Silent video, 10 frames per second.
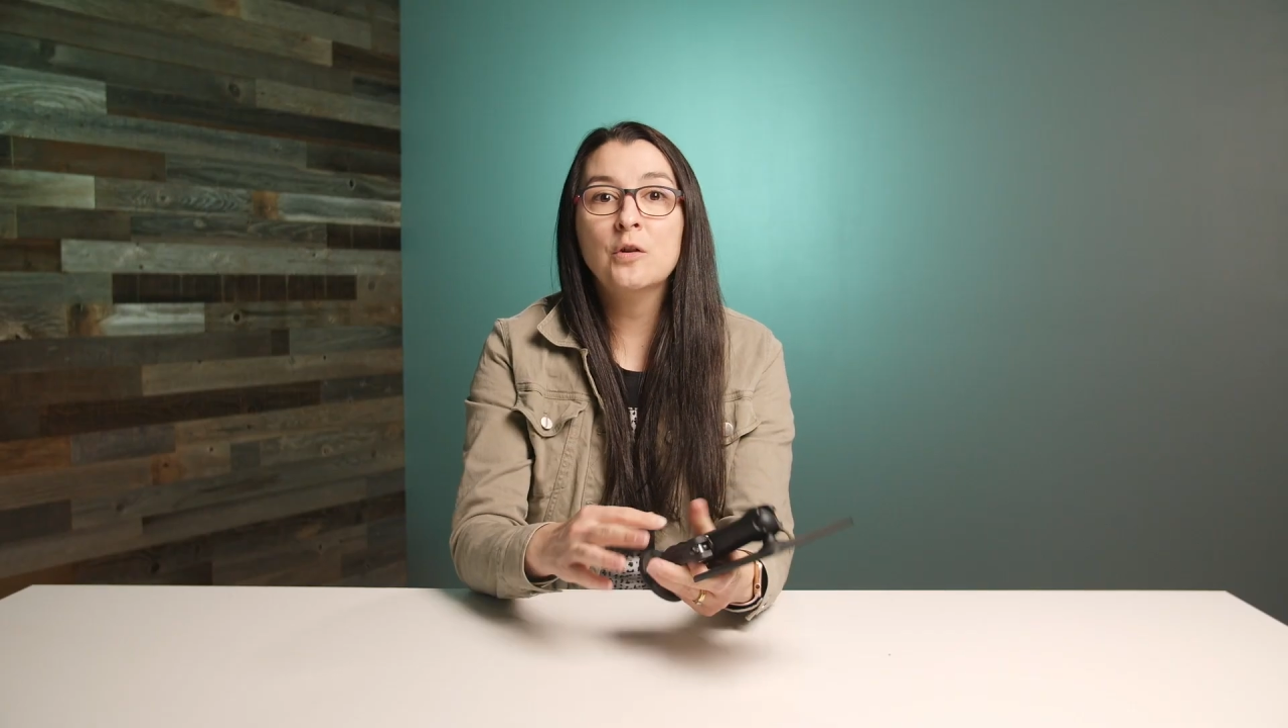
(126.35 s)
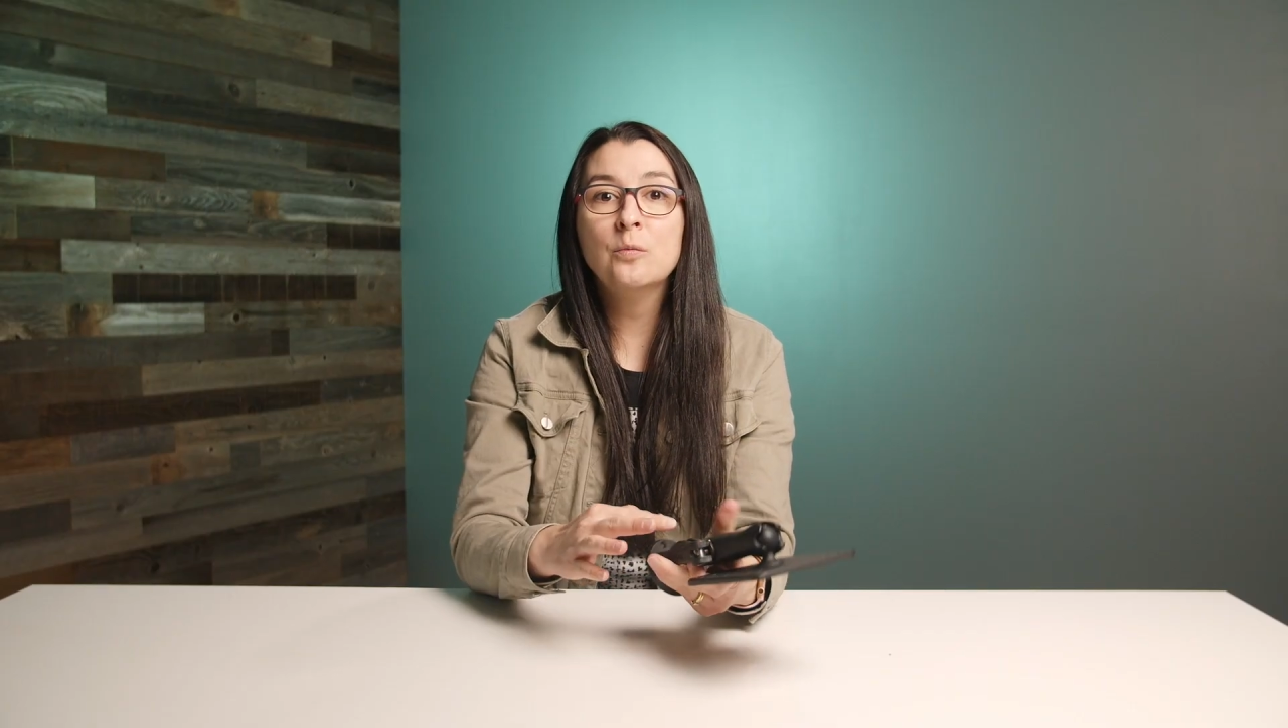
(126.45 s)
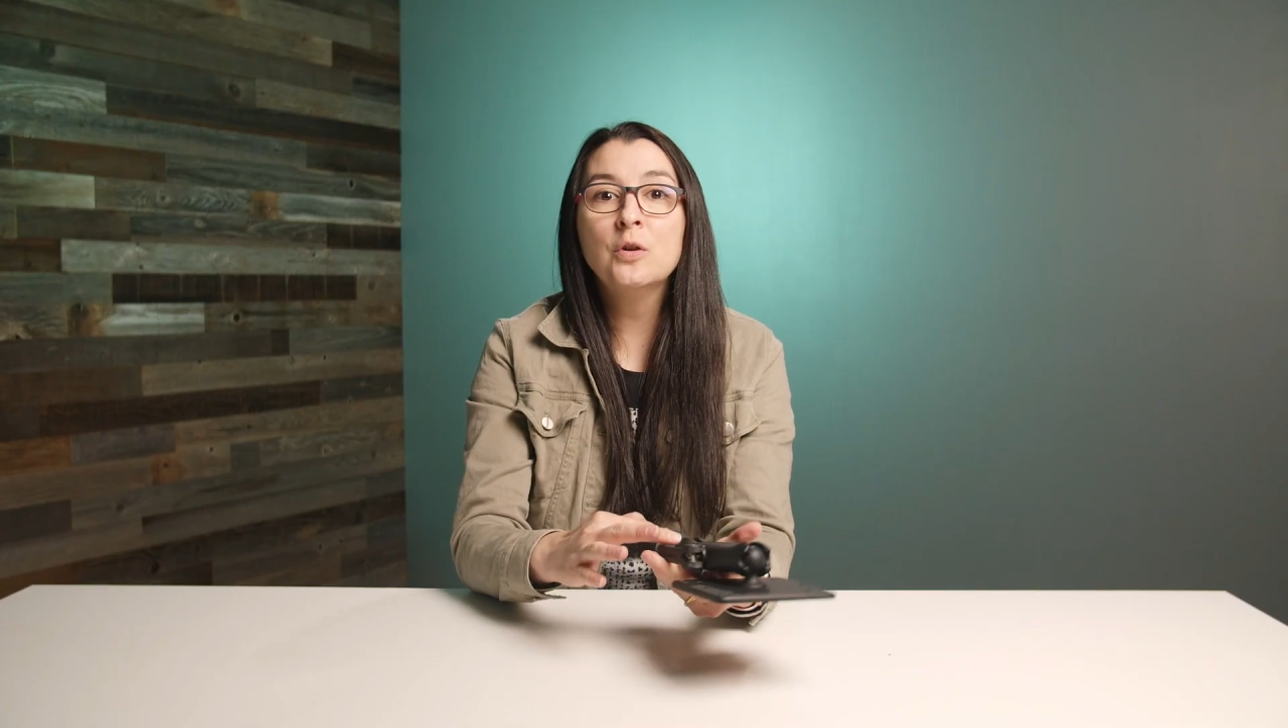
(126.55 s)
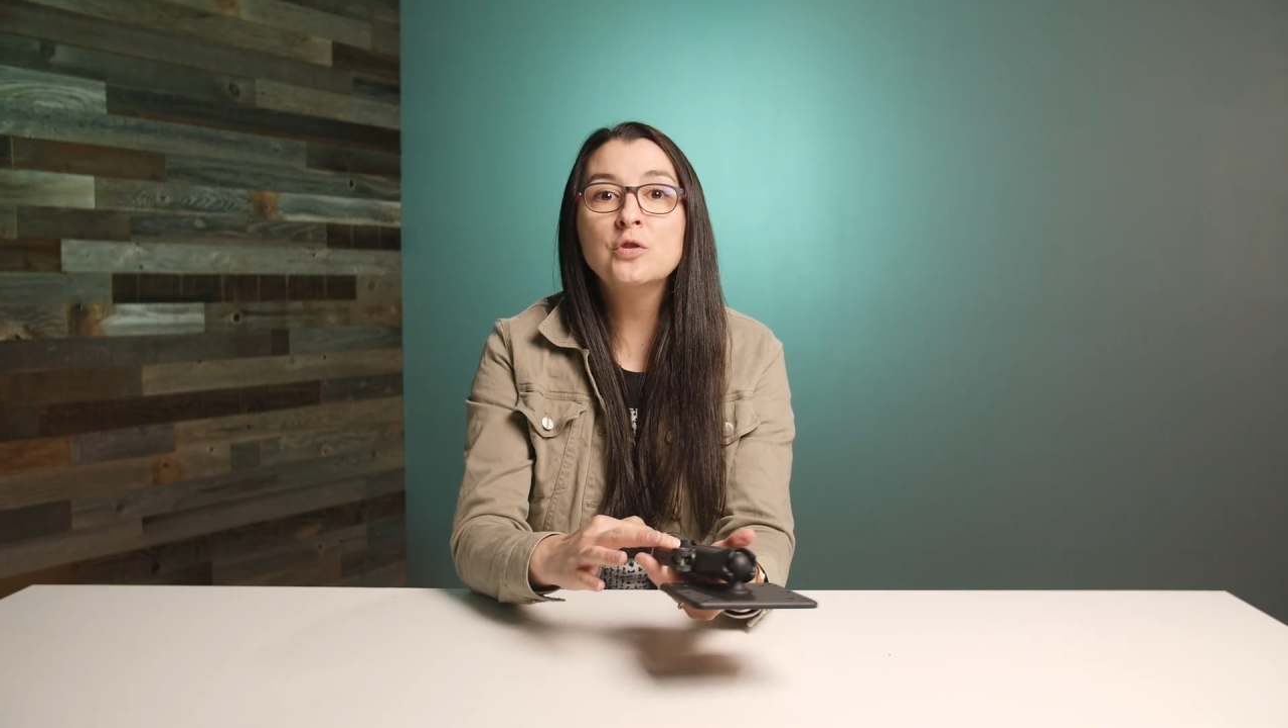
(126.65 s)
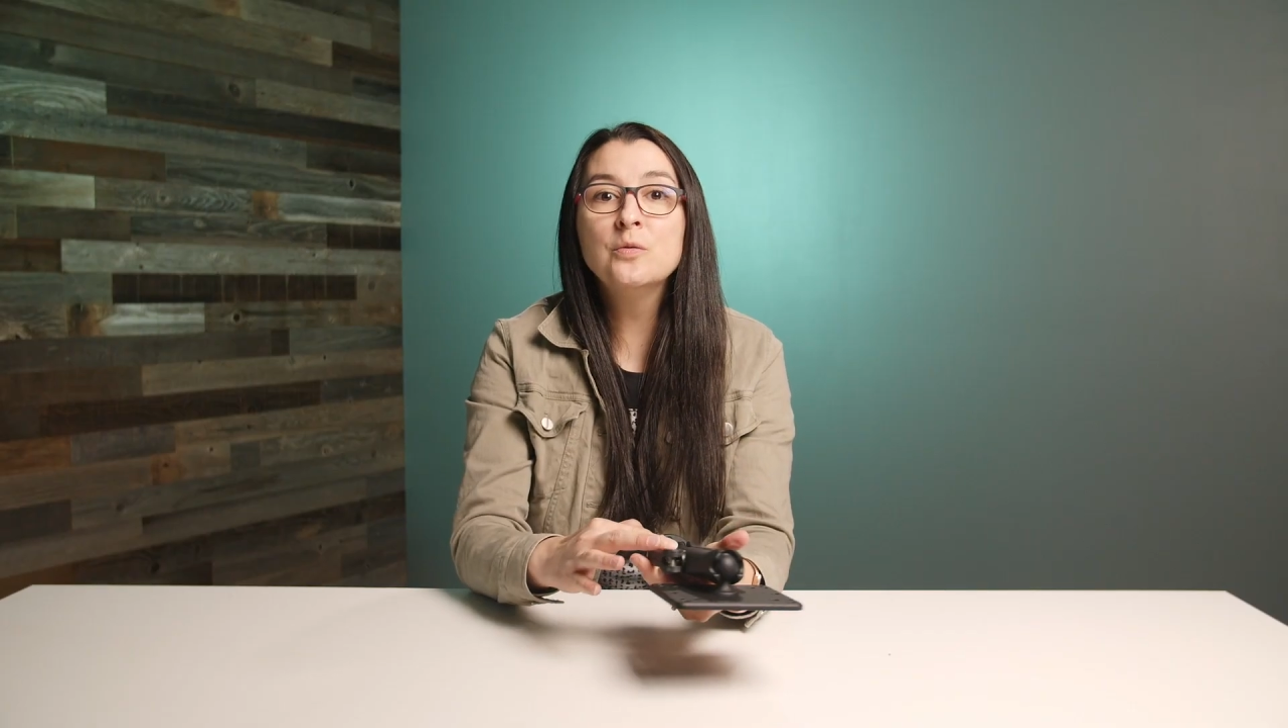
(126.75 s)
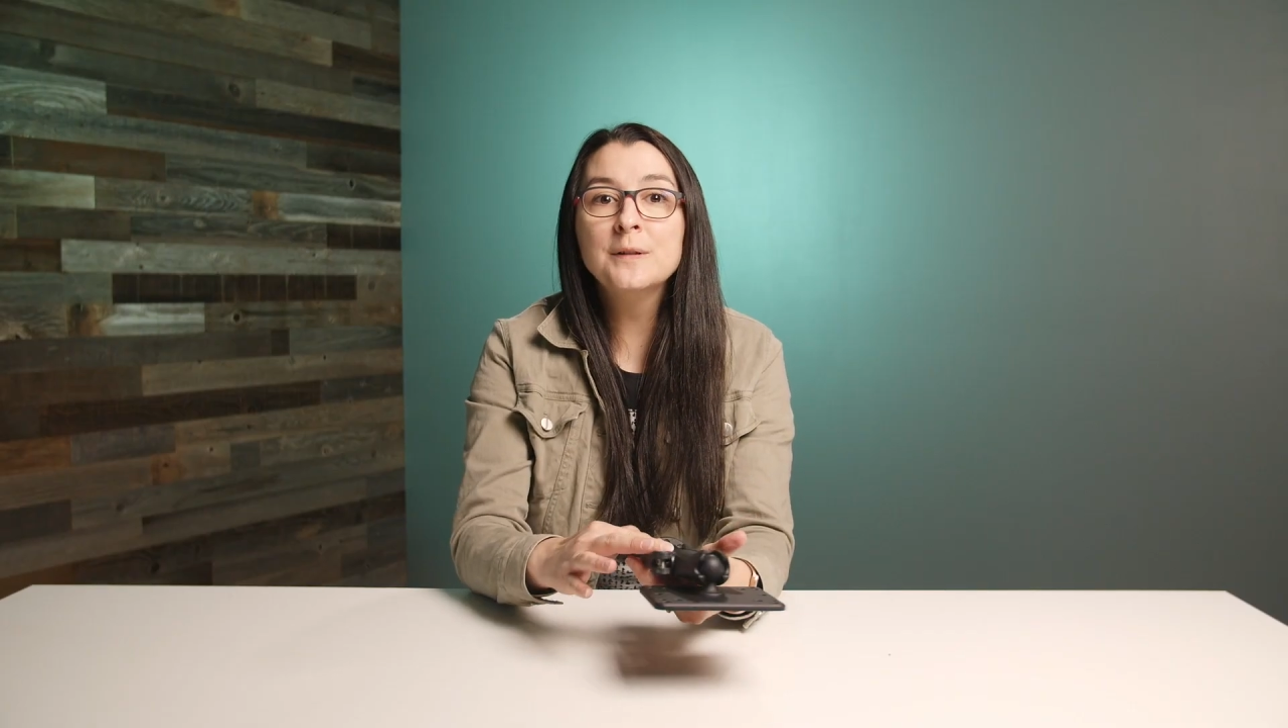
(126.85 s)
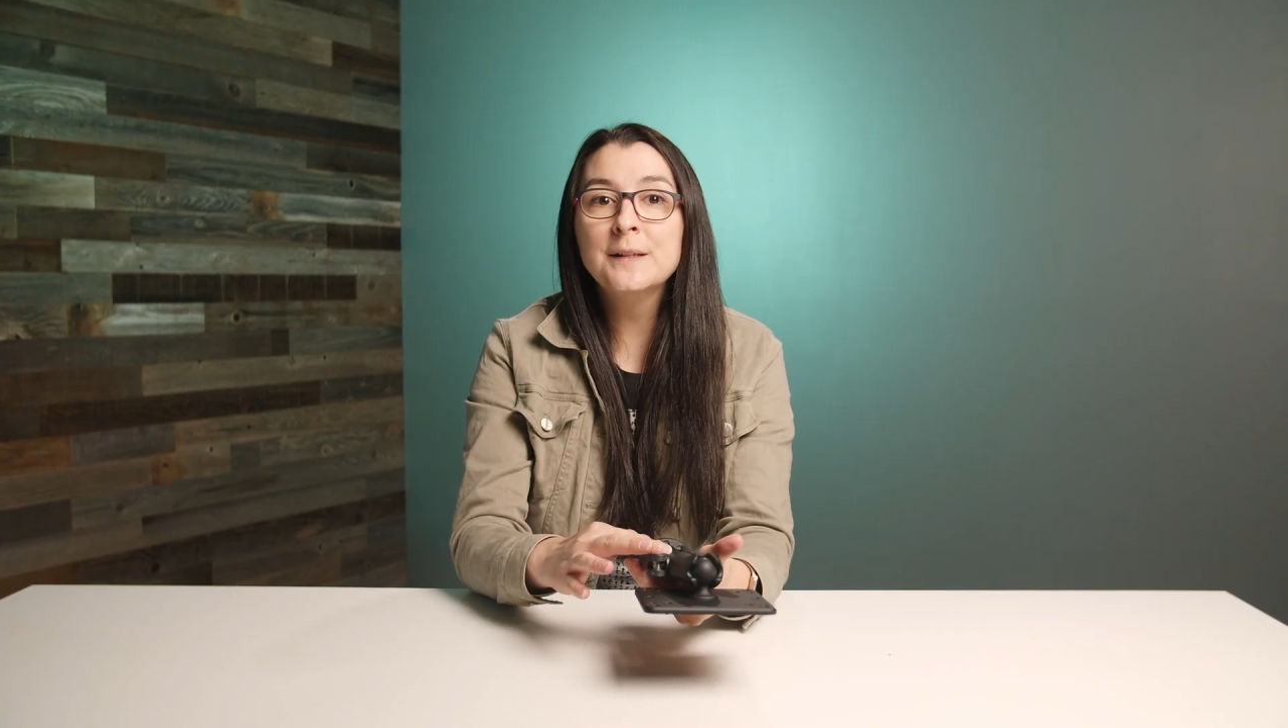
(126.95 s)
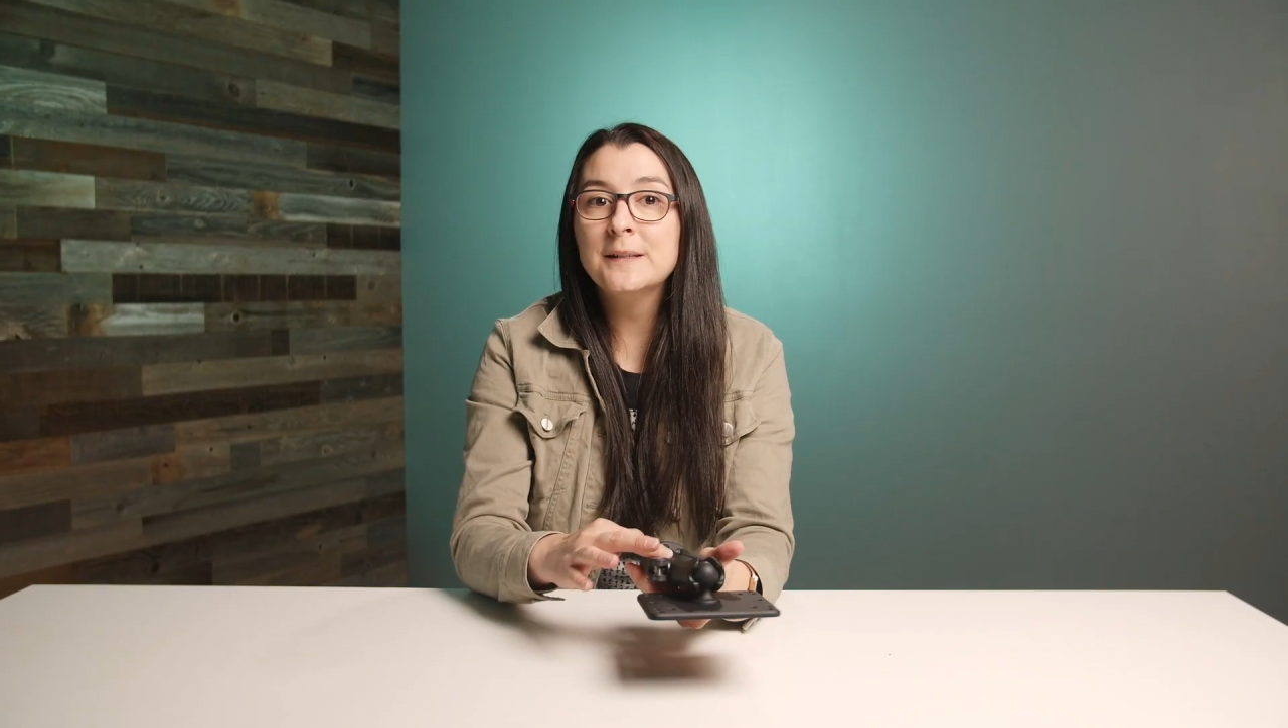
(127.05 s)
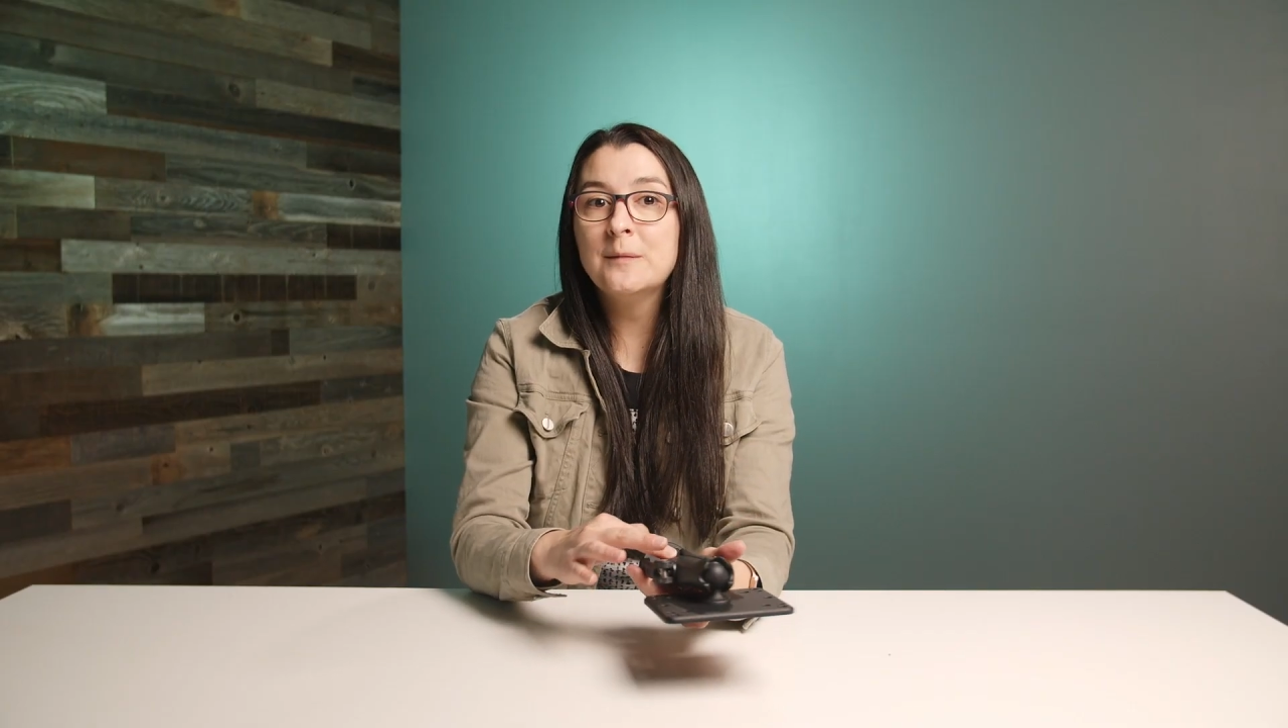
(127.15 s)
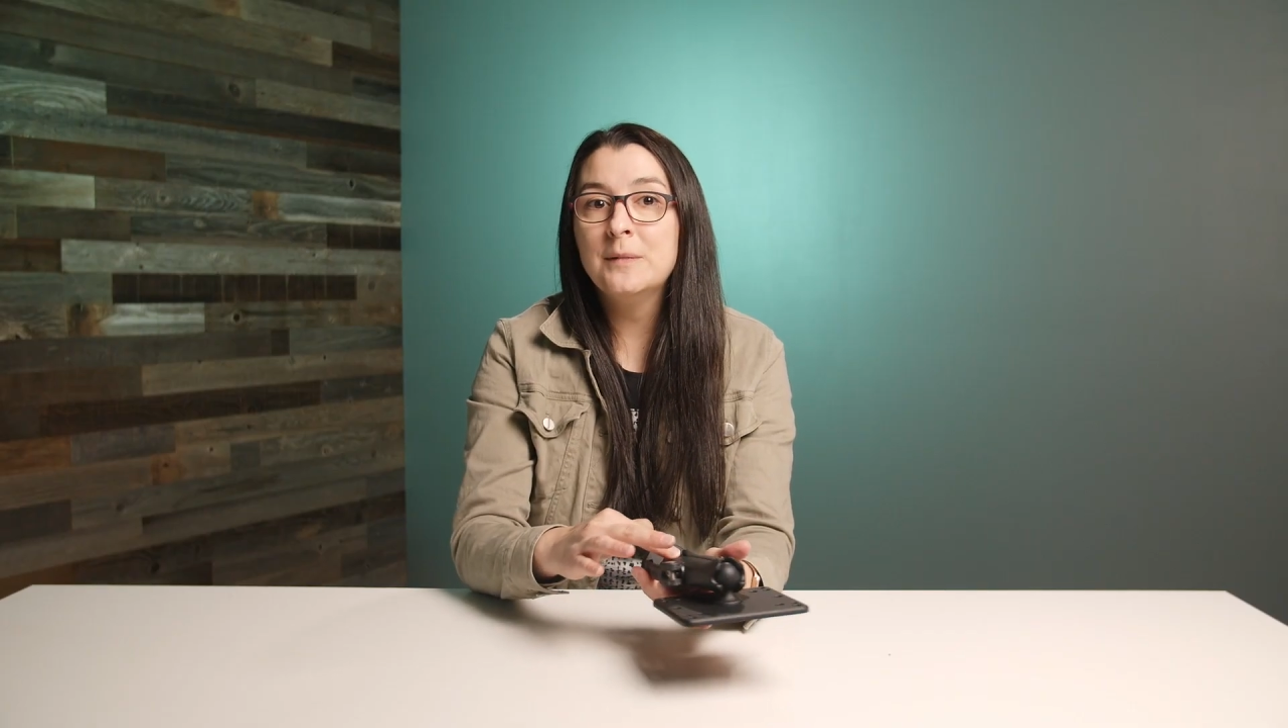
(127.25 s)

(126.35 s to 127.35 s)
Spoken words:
corrosion-resistant